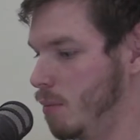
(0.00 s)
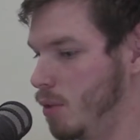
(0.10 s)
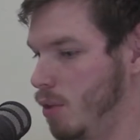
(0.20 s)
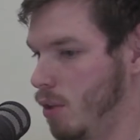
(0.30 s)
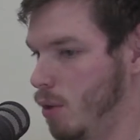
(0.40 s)

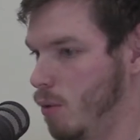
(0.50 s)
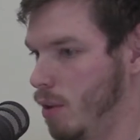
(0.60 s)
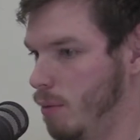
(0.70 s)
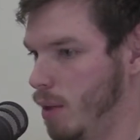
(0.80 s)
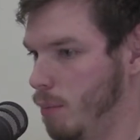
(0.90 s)
So
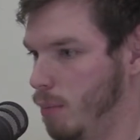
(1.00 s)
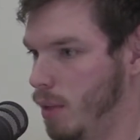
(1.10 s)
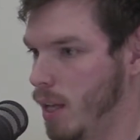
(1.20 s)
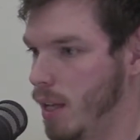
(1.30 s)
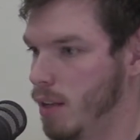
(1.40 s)
one of my
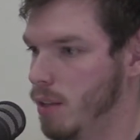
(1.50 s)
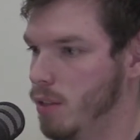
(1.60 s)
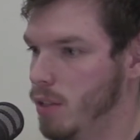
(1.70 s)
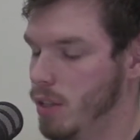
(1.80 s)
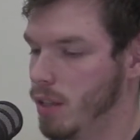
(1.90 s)

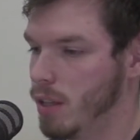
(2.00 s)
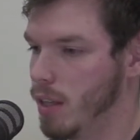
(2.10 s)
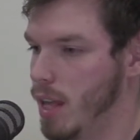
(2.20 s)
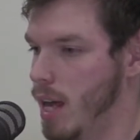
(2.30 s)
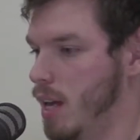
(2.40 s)
players
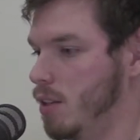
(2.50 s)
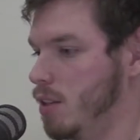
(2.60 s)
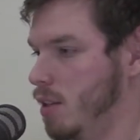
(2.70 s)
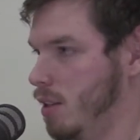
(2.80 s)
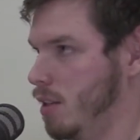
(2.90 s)

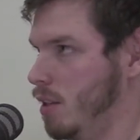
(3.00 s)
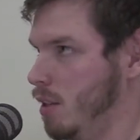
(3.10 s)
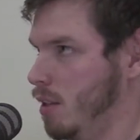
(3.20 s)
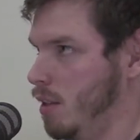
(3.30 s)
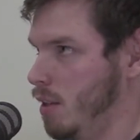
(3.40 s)
that
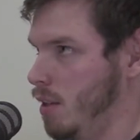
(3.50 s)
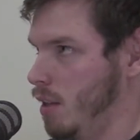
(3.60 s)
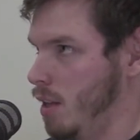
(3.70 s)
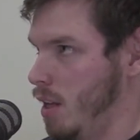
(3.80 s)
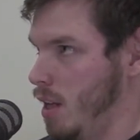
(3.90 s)

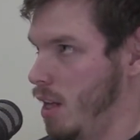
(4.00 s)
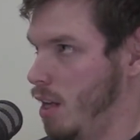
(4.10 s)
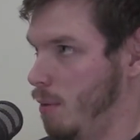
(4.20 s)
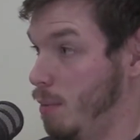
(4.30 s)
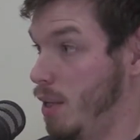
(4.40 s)

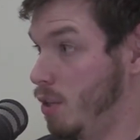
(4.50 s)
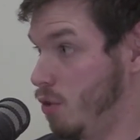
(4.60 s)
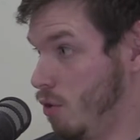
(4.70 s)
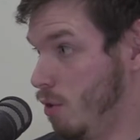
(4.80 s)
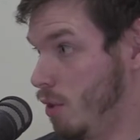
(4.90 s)
he plays a
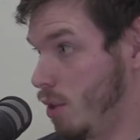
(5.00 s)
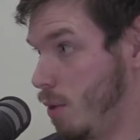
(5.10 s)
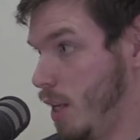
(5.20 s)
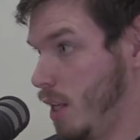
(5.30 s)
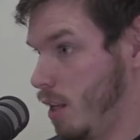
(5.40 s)
druid,
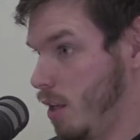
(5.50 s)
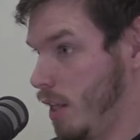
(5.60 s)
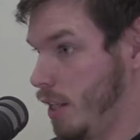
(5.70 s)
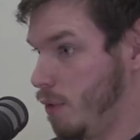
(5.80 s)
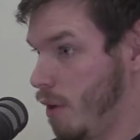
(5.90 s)
so
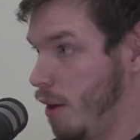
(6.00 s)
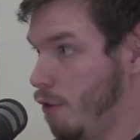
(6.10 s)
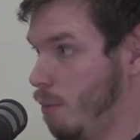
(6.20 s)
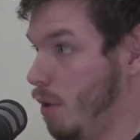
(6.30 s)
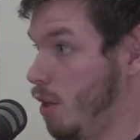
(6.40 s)
is very
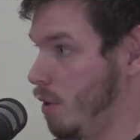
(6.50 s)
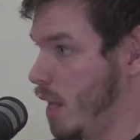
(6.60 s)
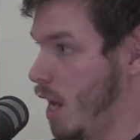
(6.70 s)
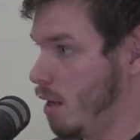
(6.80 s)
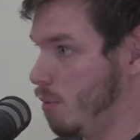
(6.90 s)
familiar
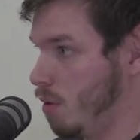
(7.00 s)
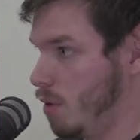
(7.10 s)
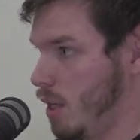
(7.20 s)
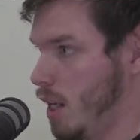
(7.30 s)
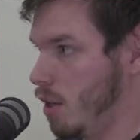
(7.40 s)
with
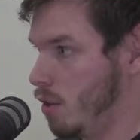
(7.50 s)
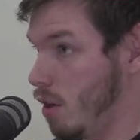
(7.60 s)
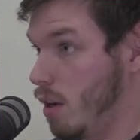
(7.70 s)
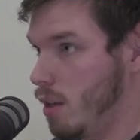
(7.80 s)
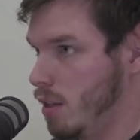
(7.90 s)
animals, and he can
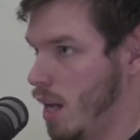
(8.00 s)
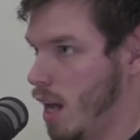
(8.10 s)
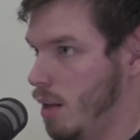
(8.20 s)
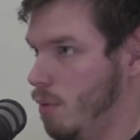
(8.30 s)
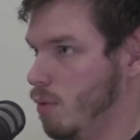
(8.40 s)
turn into
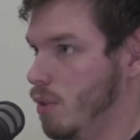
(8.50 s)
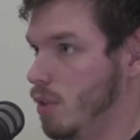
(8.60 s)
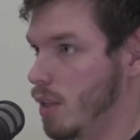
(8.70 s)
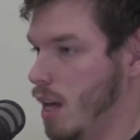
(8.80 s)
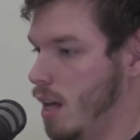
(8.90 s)

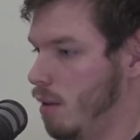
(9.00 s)
animals.